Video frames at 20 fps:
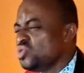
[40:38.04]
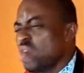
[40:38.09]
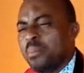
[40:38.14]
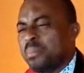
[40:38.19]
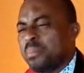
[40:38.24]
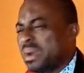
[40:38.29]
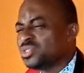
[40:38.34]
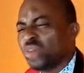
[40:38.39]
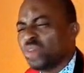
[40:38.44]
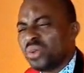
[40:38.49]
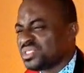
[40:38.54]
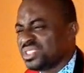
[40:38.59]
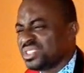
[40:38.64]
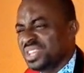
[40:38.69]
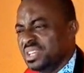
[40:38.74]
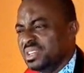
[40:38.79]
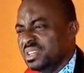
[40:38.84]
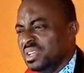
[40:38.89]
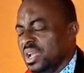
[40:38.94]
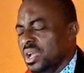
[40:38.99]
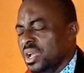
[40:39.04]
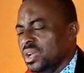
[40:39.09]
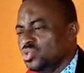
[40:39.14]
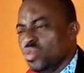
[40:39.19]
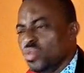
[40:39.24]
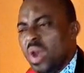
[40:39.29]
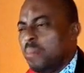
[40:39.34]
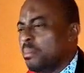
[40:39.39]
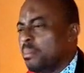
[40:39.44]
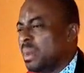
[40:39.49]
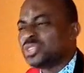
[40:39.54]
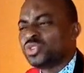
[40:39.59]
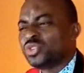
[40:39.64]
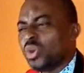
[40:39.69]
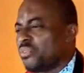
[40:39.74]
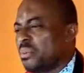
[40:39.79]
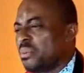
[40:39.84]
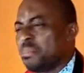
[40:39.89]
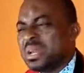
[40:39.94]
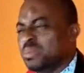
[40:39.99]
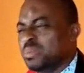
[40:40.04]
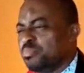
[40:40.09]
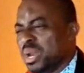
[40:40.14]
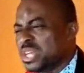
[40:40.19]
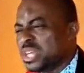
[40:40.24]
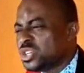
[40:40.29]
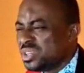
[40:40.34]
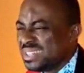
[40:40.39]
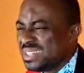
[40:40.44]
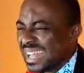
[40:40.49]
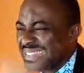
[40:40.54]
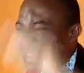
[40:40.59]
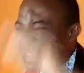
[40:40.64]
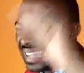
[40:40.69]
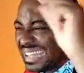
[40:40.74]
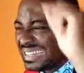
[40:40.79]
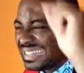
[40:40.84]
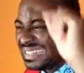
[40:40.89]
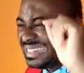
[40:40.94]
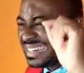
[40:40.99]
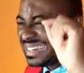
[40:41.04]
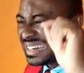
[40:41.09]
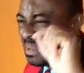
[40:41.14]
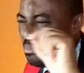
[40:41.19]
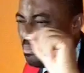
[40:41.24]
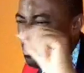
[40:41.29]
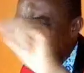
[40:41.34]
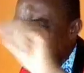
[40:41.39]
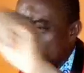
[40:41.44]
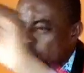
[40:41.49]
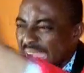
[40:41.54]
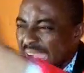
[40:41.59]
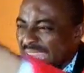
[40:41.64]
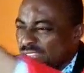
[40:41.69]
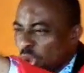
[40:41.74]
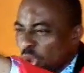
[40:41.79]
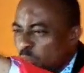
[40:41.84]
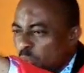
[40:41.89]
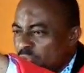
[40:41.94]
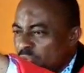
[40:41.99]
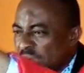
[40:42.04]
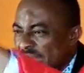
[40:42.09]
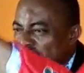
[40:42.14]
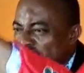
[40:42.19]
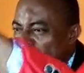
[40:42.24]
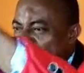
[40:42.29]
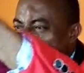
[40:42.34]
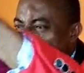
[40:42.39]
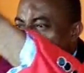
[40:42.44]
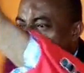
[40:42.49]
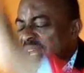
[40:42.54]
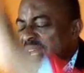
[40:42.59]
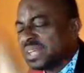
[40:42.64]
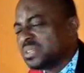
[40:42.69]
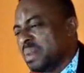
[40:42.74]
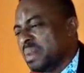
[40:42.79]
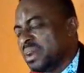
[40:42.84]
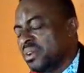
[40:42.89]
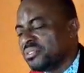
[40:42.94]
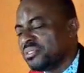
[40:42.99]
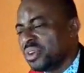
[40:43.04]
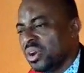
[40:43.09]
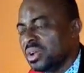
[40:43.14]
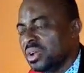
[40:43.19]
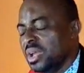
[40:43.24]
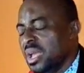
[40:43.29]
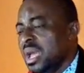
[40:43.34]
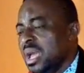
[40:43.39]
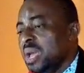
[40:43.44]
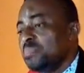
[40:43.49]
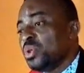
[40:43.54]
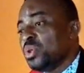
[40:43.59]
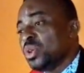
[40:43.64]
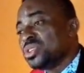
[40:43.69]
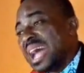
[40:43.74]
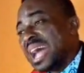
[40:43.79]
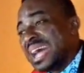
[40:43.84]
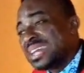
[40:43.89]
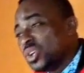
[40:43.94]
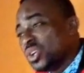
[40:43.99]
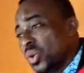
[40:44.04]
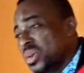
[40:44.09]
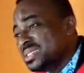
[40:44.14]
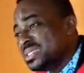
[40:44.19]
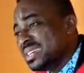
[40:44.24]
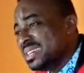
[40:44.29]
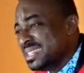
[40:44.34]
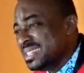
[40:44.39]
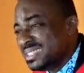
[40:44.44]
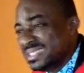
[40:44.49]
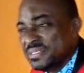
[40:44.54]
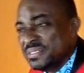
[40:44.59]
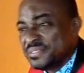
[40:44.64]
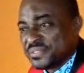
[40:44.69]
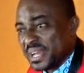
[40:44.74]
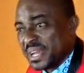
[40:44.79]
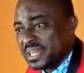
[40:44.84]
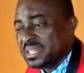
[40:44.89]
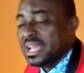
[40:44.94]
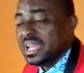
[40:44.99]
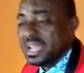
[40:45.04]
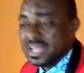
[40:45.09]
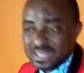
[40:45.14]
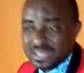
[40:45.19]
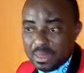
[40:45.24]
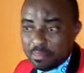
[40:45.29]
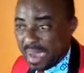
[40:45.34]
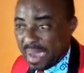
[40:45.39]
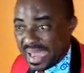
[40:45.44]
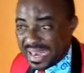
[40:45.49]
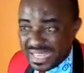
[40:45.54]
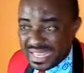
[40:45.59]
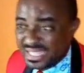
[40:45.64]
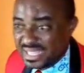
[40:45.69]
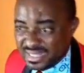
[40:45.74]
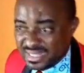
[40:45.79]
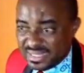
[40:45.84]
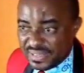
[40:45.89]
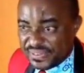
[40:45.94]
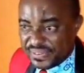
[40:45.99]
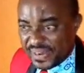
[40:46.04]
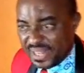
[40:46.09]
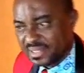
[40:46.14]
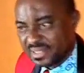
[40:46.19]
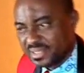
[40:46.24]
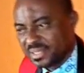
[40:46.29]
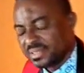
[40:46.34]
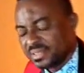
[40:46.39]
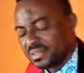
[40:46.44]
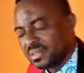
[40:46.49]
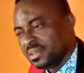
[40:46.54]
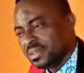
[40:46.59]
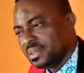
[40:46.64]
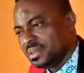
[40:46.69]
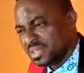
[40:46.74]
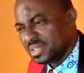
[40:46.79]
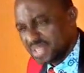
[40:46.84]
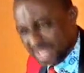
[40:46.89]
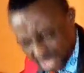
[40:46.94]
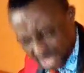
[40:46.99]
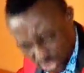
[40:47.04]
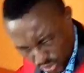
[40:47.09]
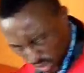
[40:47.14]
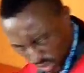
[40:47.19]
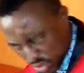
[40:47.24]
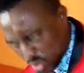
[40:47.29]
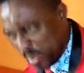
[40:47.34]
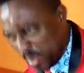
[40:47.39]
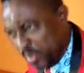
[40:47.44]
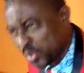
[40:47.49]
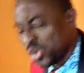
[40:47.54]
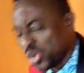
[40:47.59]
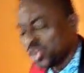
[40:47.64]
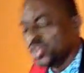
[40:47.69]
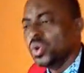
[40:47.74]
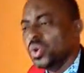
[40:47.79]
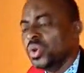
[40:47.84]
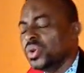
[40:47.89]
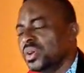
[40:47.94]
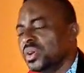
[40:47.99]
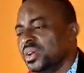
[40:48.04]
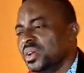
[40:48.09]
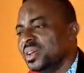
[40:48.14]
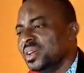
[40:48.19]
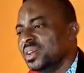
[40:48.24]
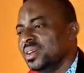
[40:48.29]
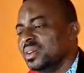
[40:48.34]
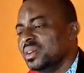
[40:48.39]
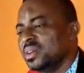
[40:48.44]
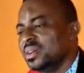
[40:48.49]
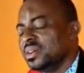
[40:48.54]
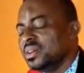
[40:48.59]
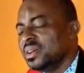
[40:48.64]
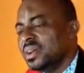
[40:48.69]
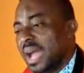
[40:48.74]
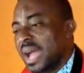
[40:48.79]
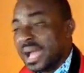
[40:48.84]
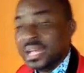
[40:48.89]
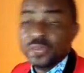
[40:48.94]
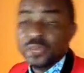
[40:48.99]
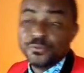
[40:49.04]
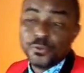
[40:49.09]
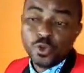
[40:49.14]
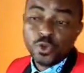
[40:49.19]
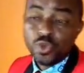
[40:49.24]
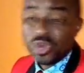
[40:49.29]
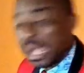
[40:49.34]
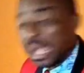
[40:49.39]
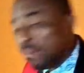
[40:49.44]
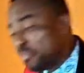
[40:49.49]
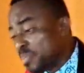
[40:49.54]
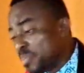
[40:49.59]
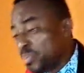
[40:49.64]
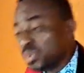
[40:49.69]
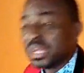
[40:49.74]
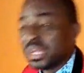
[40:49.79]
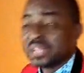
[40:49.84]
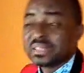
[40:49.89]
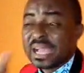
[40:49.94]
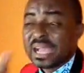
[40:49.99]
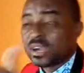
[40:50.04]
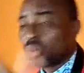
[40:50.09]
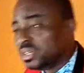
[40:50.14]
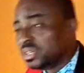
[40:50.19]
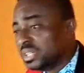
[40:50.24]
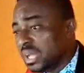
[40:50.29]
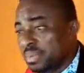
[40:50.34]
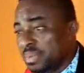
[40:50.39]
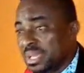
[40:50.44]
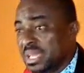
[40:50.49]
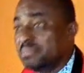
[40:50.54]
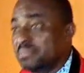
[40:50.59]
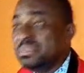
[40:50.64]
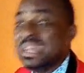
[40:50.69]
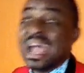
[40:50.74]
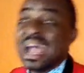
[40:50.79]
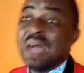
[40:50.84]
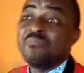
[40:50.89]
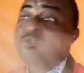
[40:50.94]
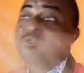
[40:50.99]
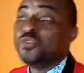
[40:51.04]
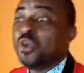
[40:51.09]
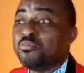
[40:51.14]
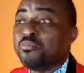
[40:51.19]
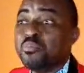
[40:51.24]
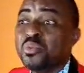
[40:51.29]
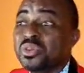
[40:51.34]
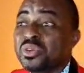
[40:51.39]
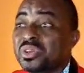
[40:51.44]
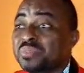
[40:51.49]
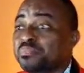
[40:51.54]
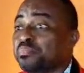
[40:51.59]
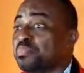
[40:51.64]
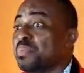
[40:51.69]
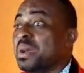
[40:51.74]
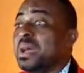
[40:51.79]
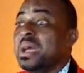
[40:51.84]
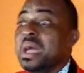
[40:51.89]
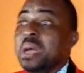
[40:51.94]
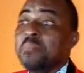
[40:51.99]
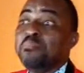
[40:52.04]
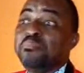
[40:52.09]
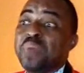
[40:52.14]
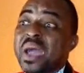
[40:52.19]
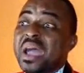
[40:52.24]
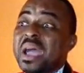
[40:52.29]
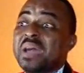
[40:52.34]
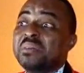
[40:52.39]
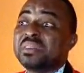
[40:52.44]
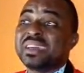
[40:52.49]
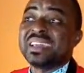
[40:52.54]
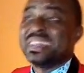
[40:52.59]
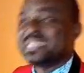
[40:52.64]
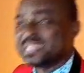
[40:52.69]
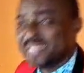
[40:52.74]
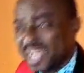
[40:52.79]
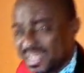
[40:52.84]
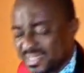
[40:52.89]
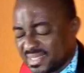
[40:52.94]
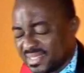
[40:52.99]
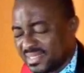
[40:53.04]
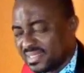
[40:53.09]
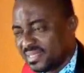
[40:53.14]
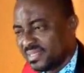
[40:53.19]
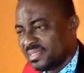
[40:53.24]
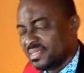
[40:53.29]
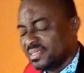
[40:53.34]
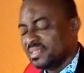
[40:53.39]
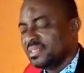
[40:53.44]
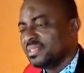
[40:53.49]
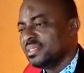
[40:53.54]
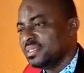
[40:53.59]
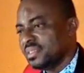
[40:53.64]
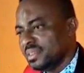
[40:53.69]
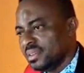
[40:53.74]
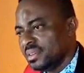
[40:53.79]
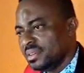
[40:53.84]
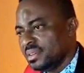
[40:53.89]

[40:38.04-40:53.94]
There is no amount of sin, no amount of manipulation that can remove atom of anointing of that man of God. Because anointing is different, the marriage is different. This is what you people don't know. And if you look at people that are condemning him, they are full of Christians.